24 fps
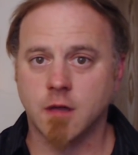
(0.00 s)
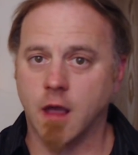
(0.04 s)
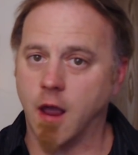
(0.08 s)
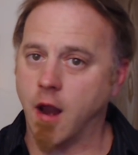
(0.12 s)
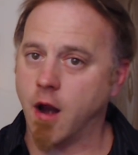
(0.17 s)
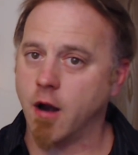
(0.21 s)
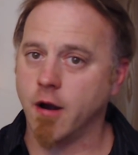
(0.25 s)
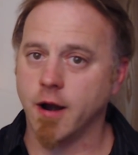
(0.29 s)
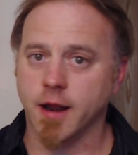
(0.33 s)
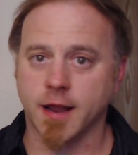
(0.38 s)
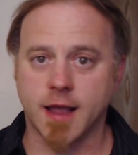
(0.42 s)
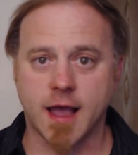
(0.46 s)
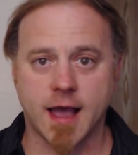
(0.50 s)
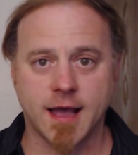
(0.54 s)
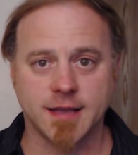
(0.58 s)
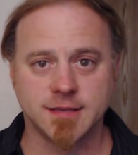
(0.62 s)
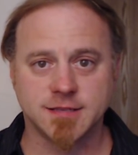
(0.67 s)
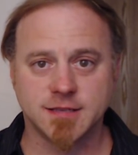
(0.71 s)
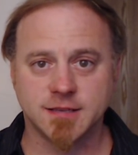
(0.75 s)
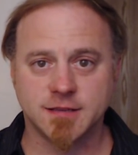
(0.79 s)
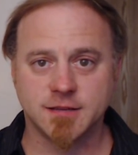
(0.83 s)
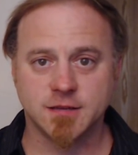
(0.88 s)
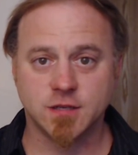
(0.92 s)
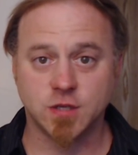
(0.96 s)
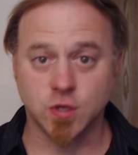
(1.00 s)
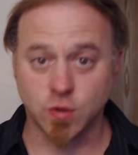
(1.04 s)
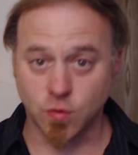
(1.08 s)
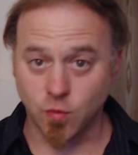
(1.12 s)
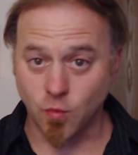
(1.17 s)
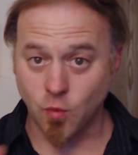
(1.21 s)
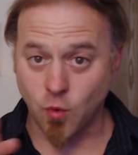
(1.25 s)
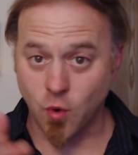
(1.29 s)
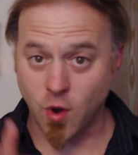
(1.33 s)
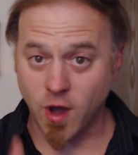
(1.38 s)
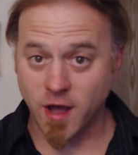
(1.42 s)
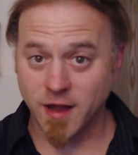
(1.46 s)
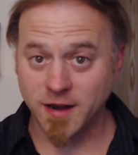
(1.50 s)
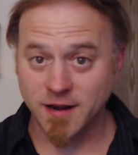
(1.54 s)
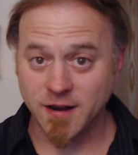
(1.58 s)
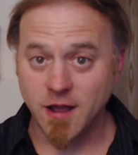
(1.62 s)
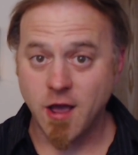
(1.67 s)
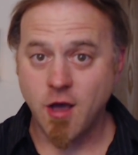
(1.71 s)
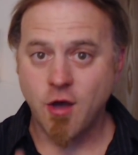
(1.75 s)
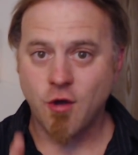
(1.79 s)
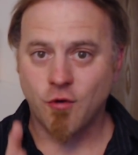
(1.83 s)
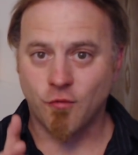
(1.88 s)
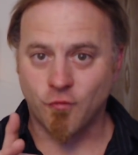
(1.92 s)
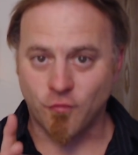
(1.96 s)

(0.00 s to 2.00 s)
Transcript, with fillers: All right, guys, do one